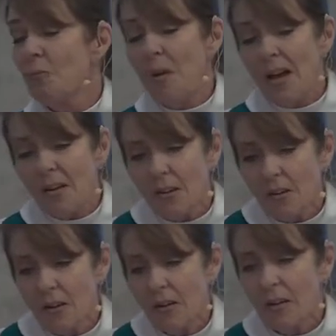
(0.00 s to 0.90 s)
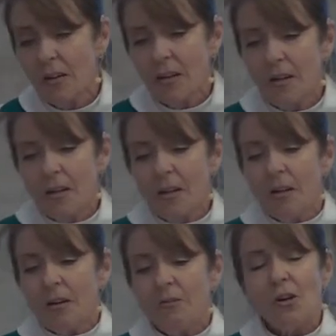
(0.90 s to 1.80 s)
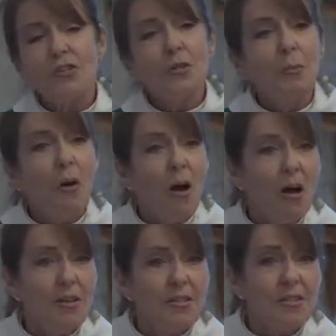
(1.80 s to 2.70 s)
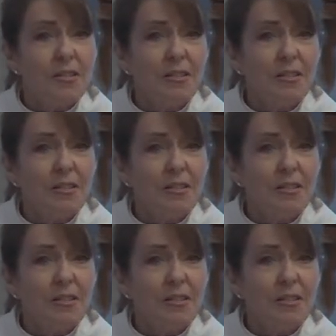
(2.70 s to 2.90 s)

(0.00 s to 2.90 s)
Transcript: better for us to pause,